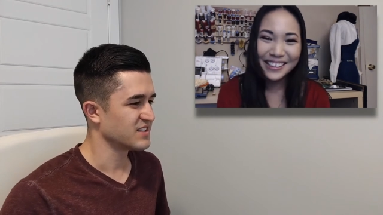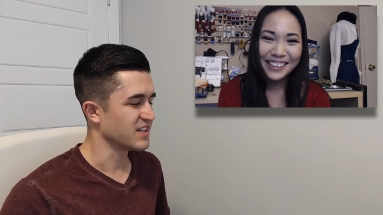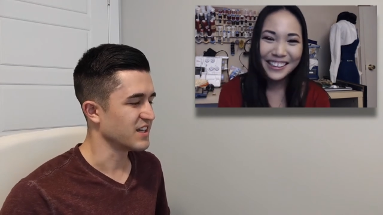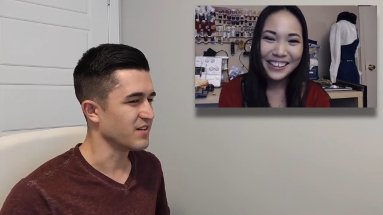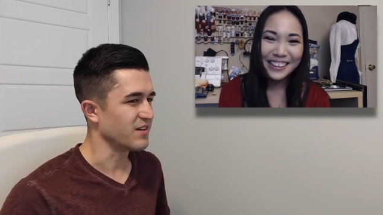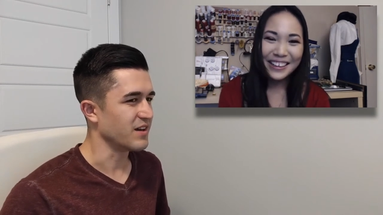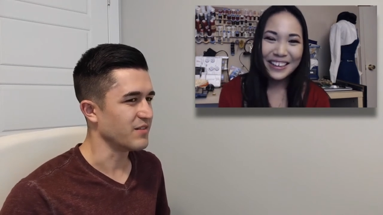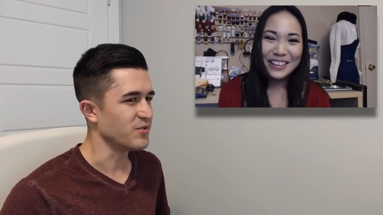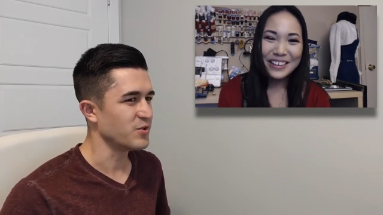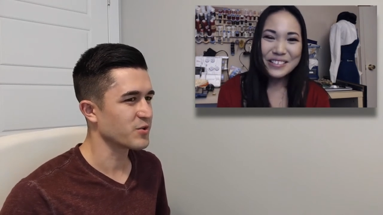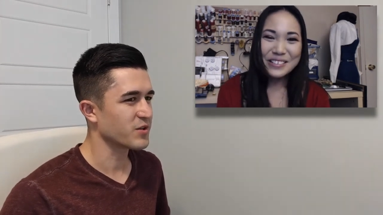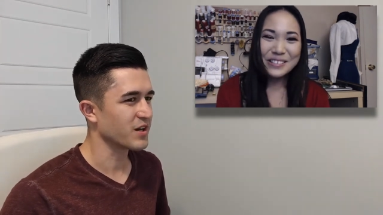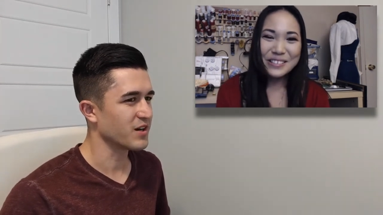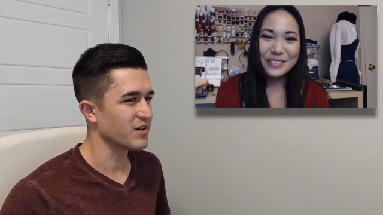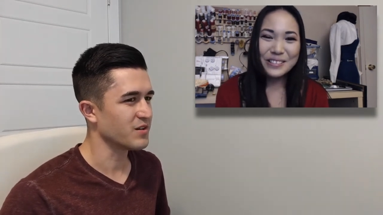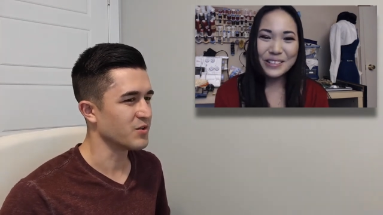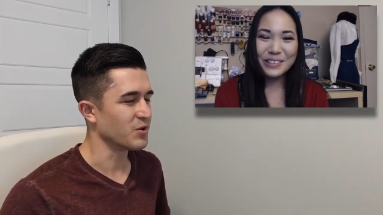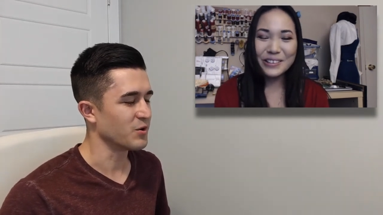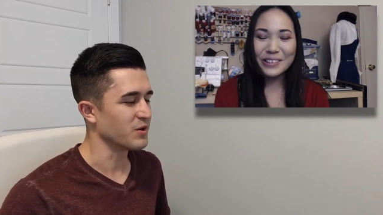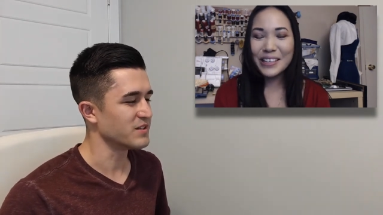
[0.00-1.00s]
Speaker 1: have you so
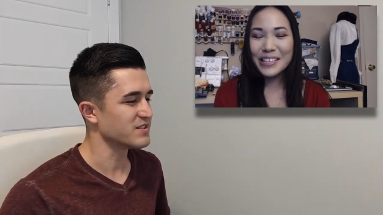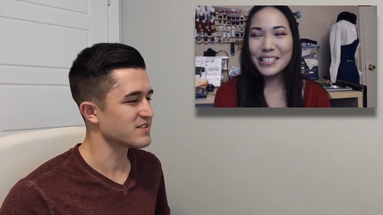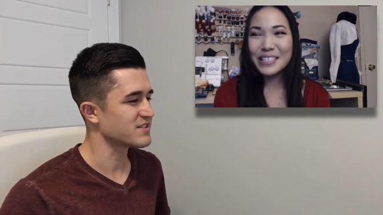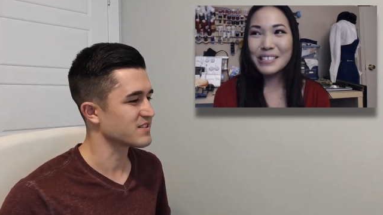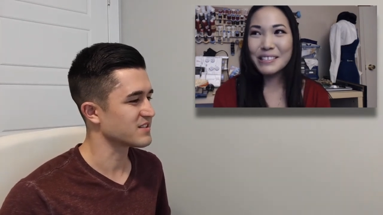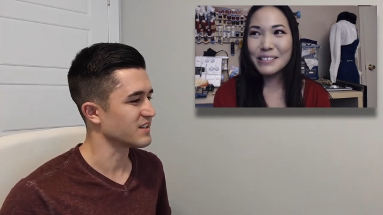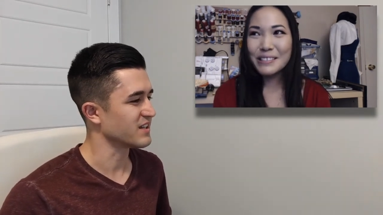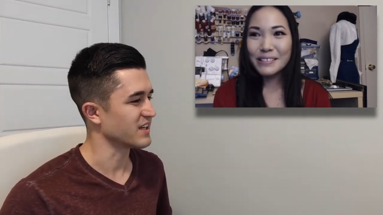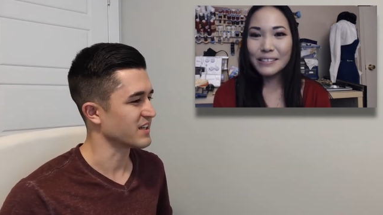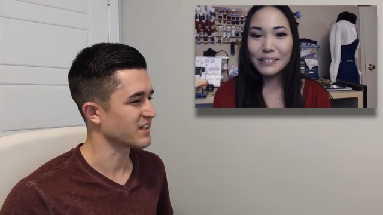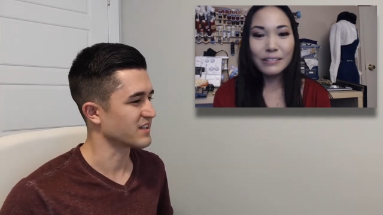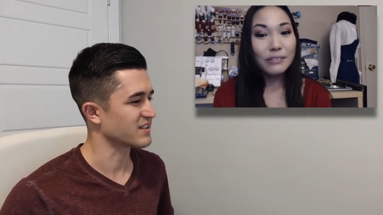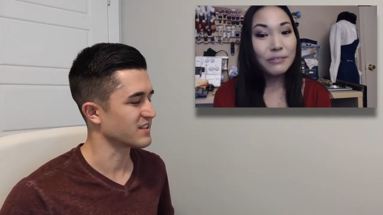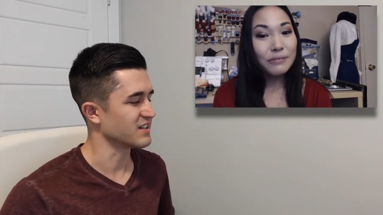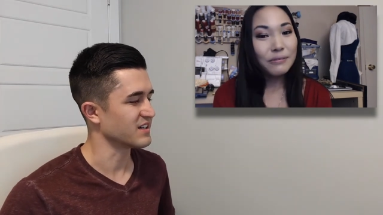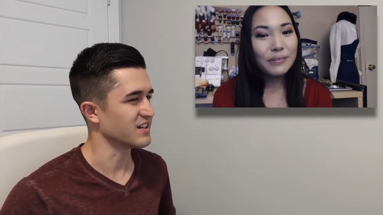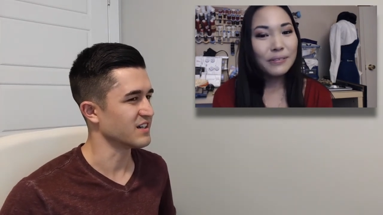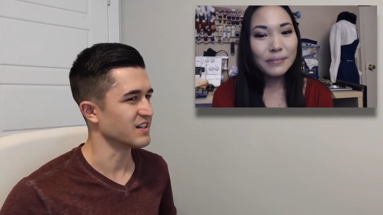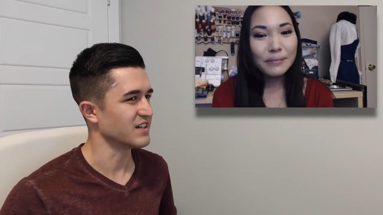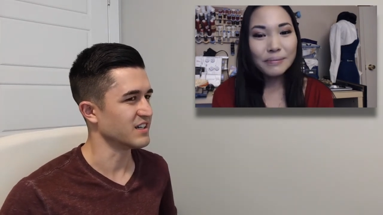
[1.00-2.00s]
kind of noticed, like,
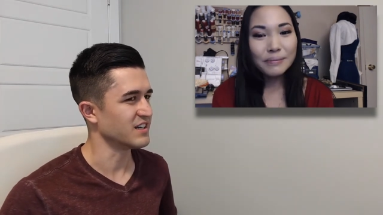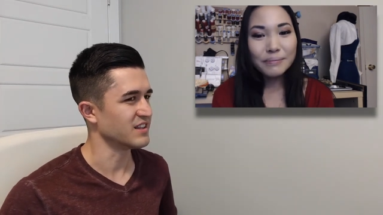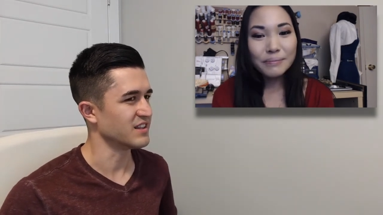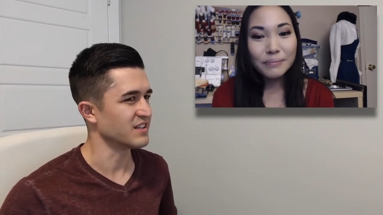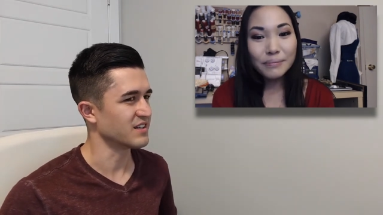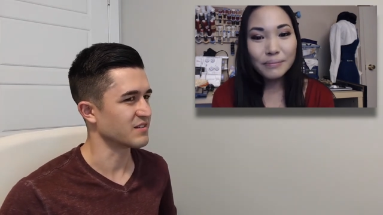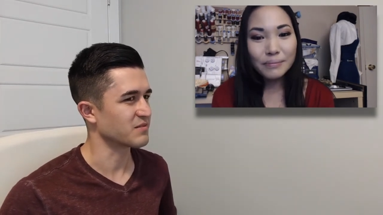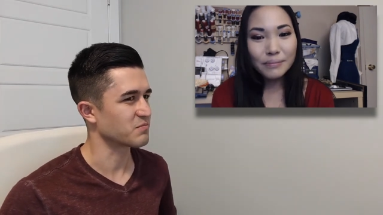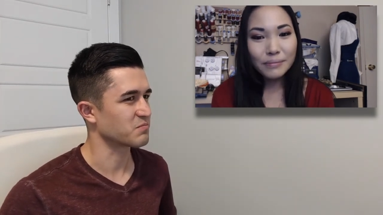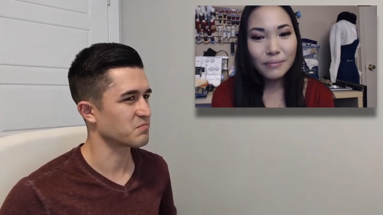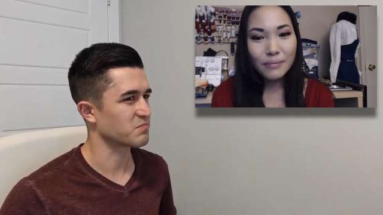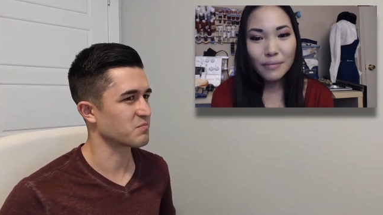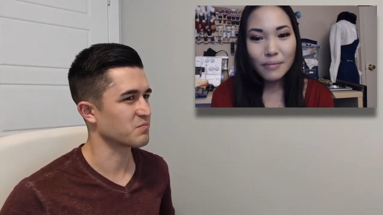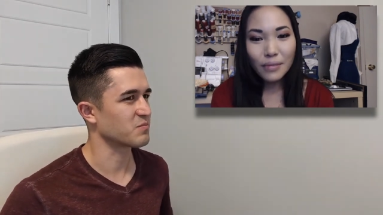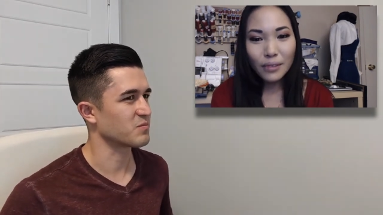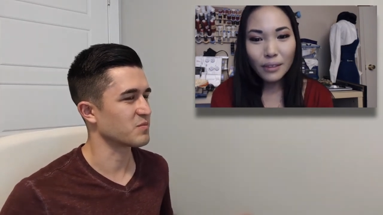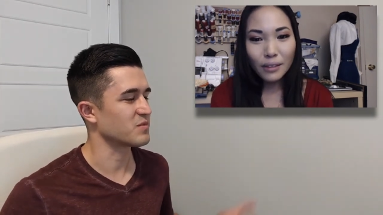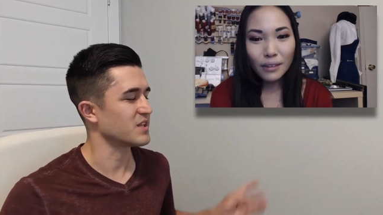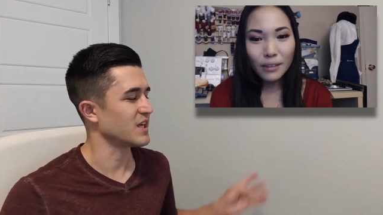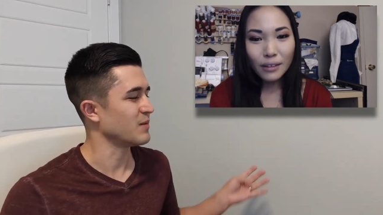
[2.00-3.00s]
uh, in the
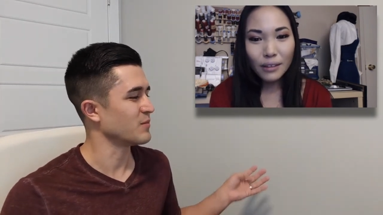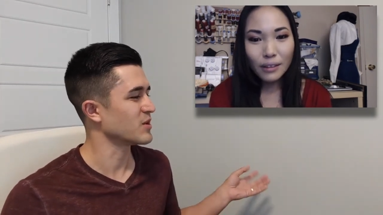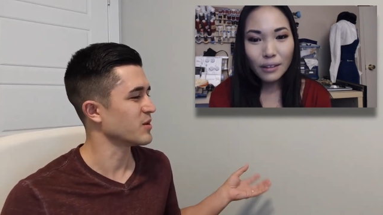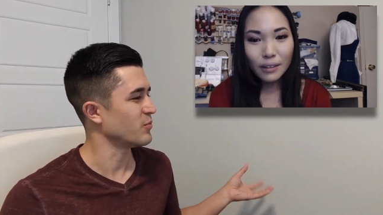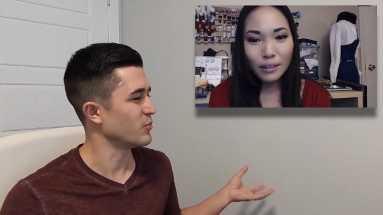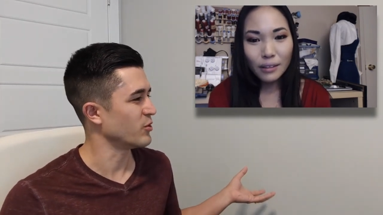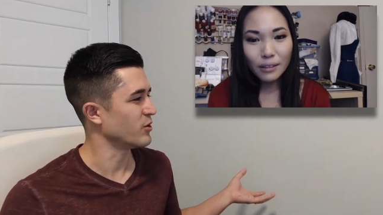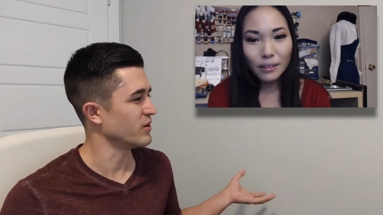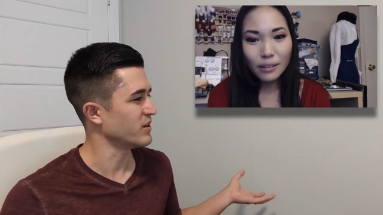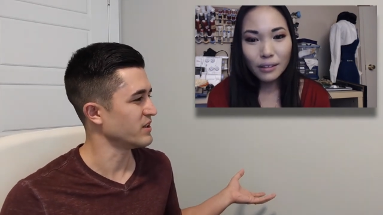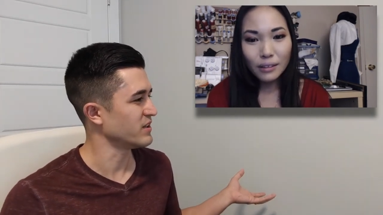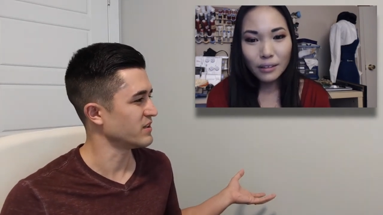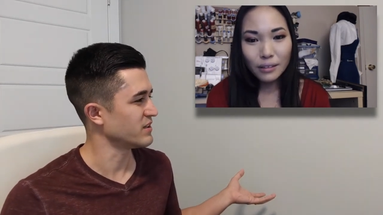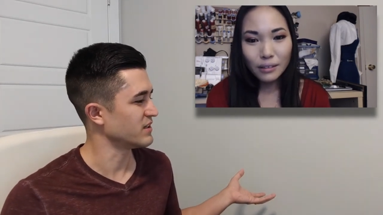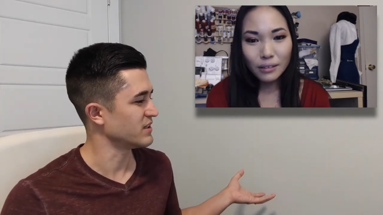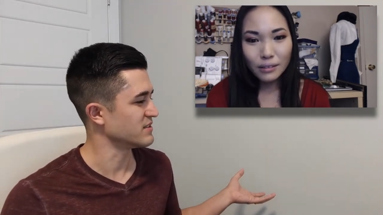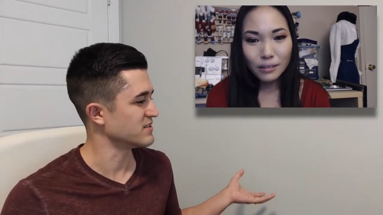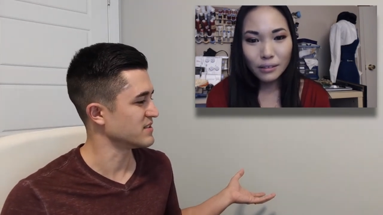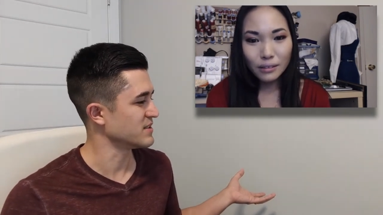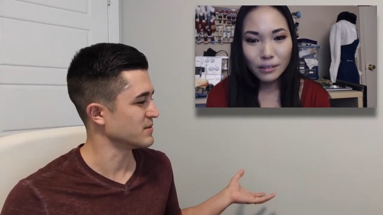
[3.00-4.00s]
game community, it